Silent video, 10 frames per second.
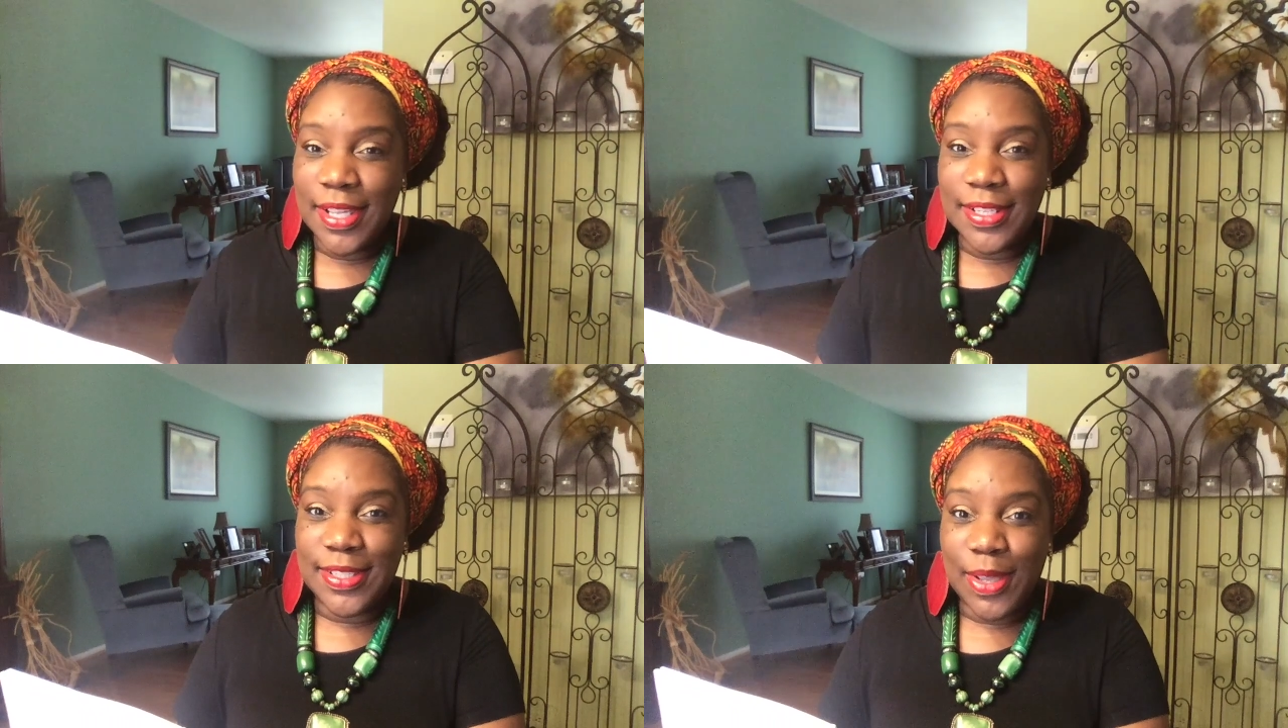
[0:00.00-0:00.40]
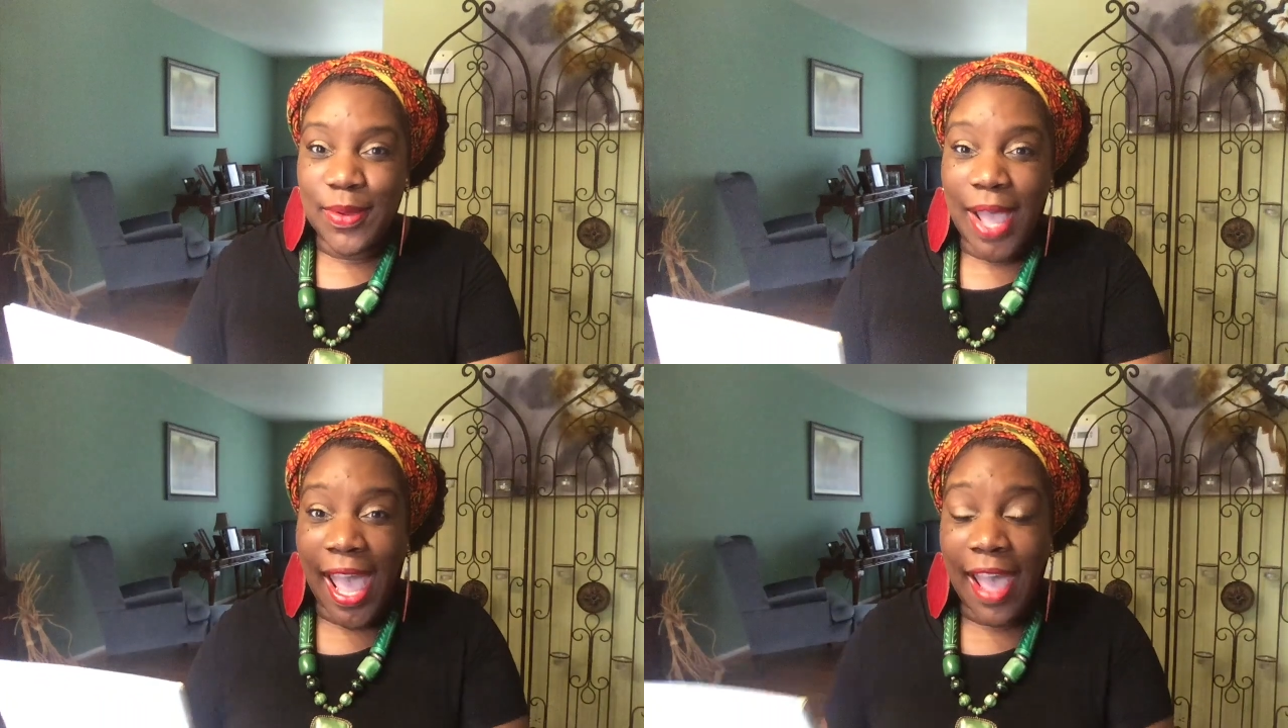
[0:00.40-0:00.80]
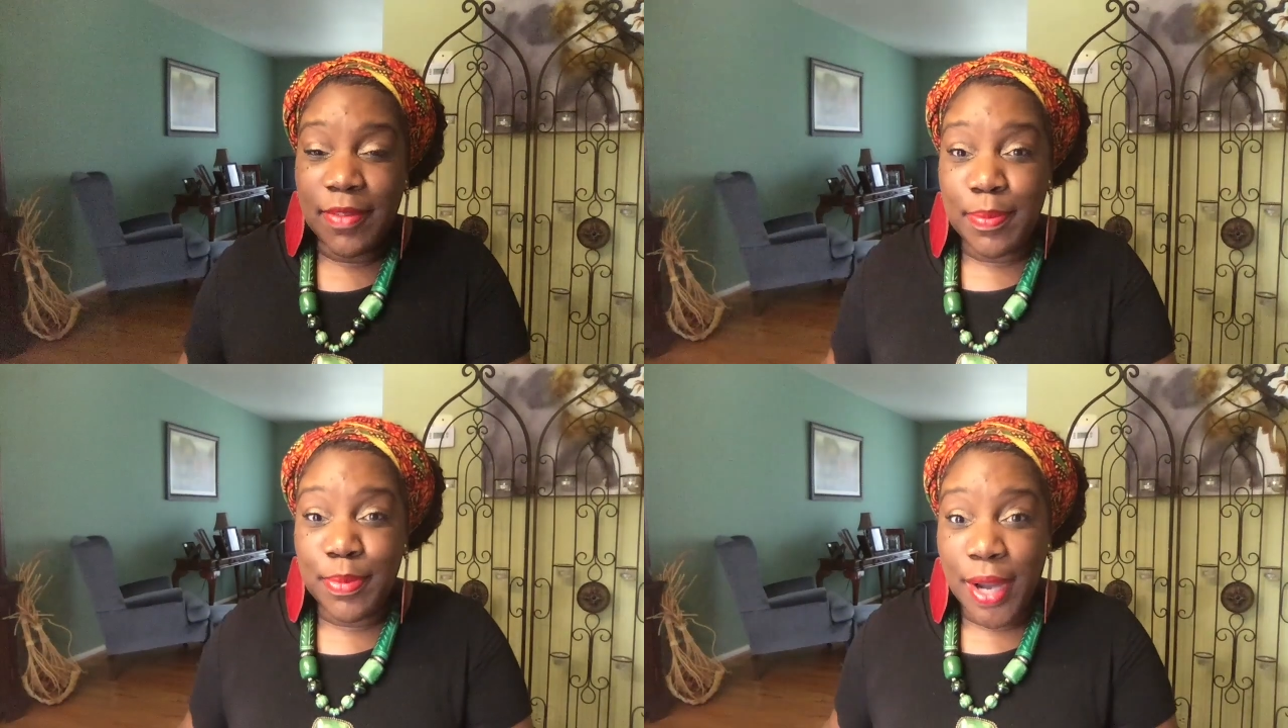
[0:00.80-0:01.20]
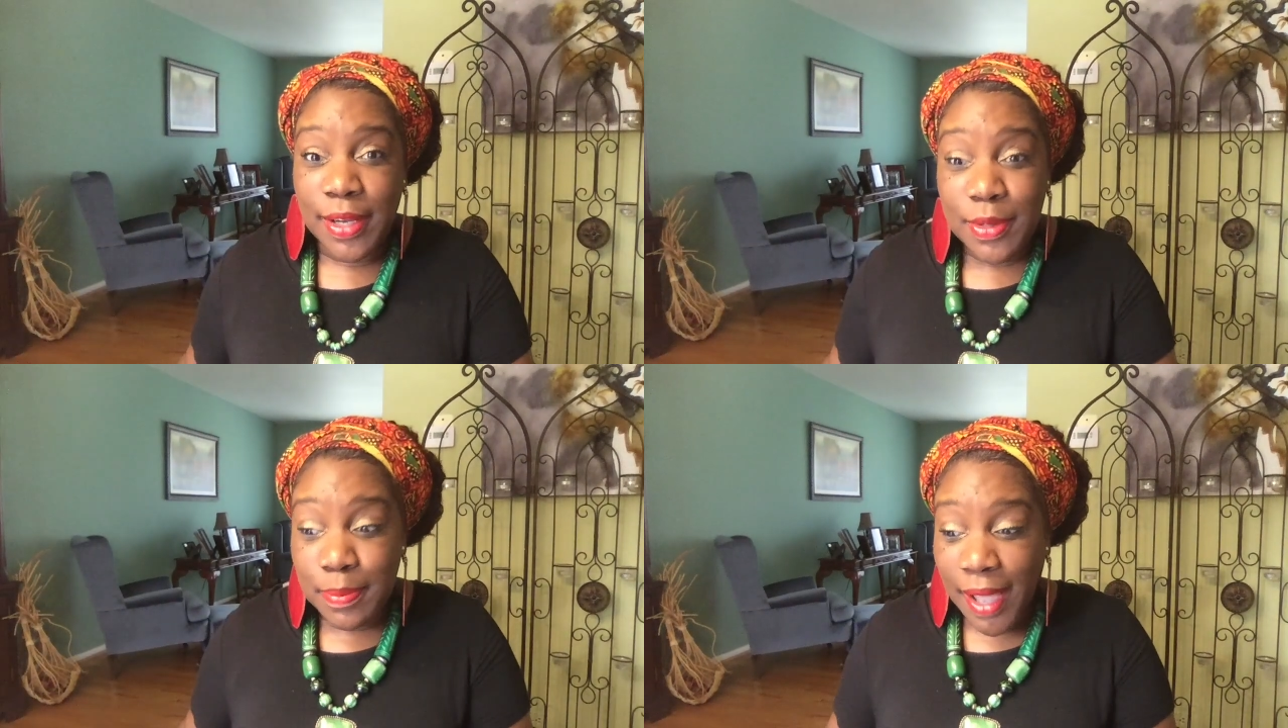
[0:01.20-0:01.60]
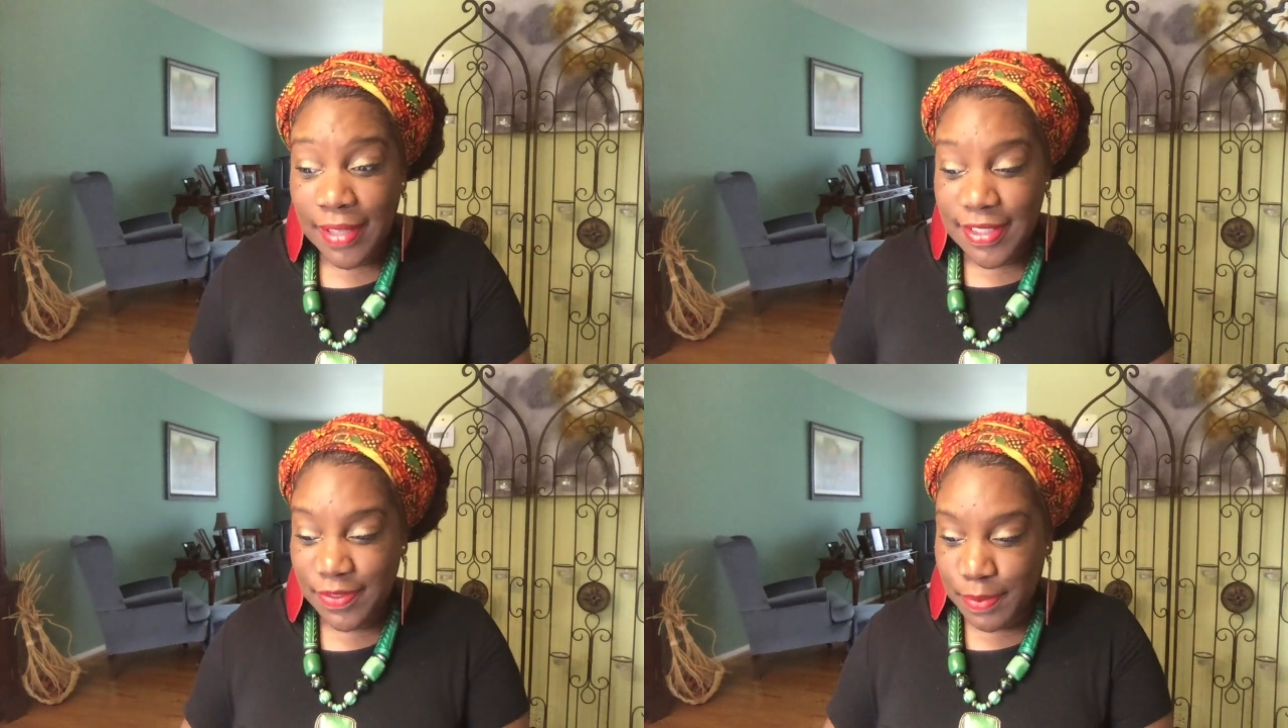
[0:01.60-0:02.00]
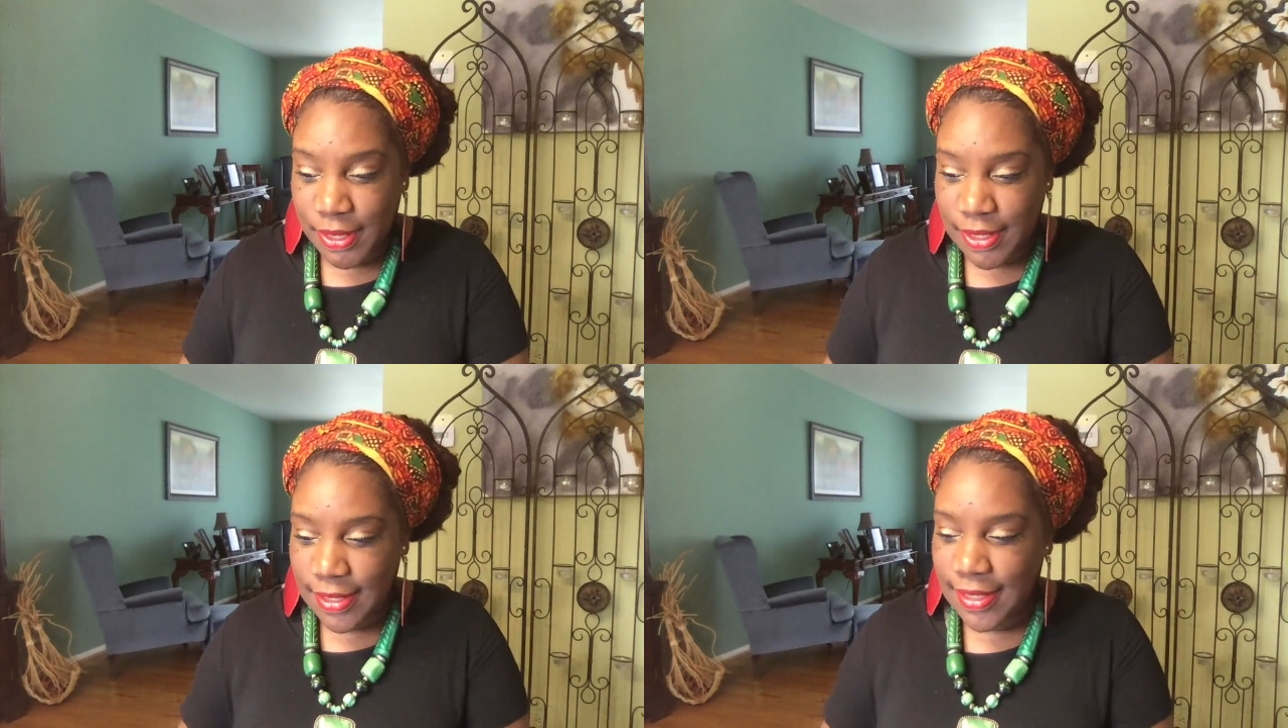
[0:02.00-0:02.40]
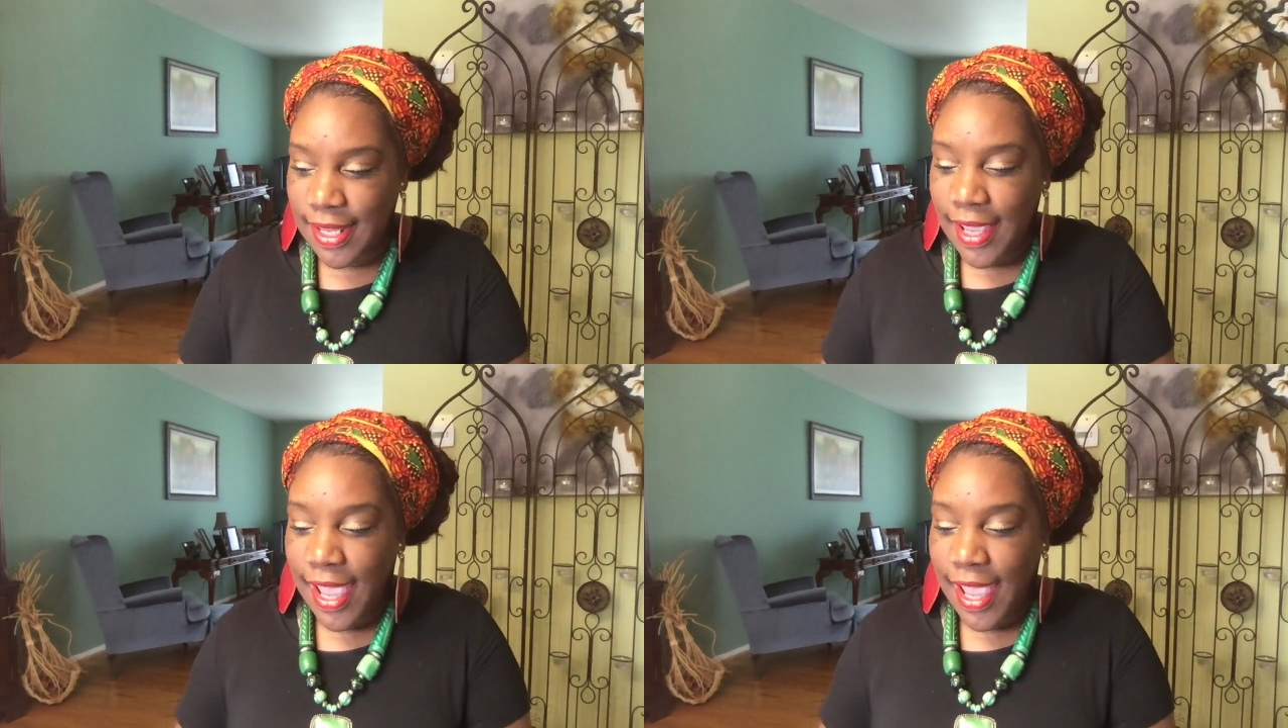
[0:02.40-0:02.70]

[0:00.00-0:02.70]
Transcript: So I have a brand new box of books,